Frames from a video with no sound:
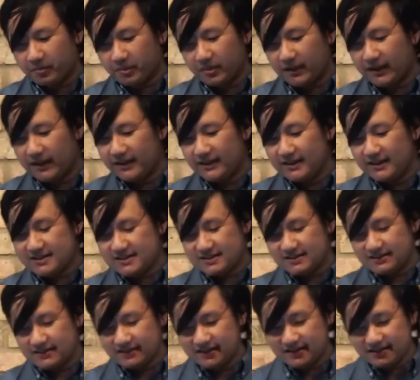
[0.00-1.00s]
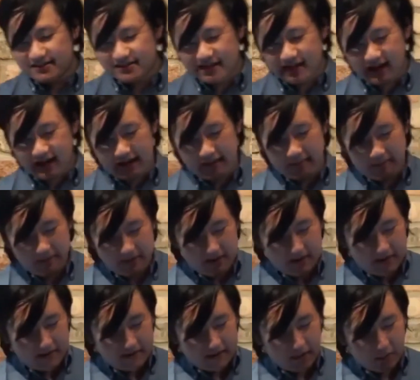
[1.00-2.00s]
in this time,
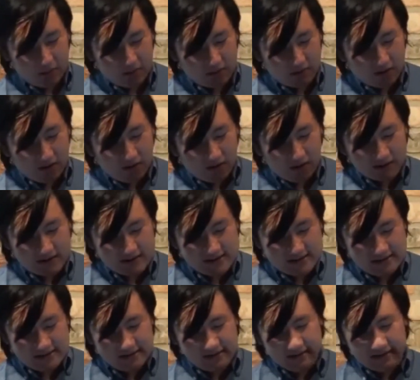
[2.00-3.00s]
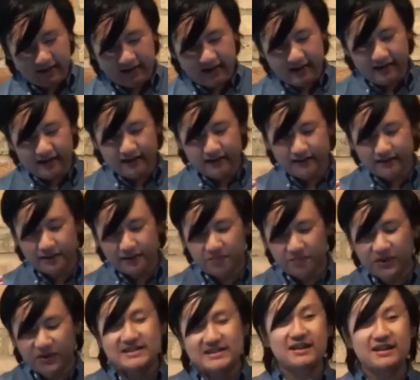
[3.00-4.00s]
they would call this the
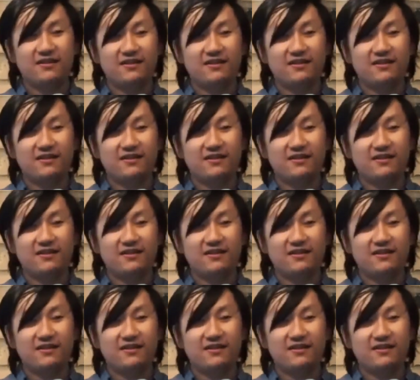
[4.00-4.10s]
priest of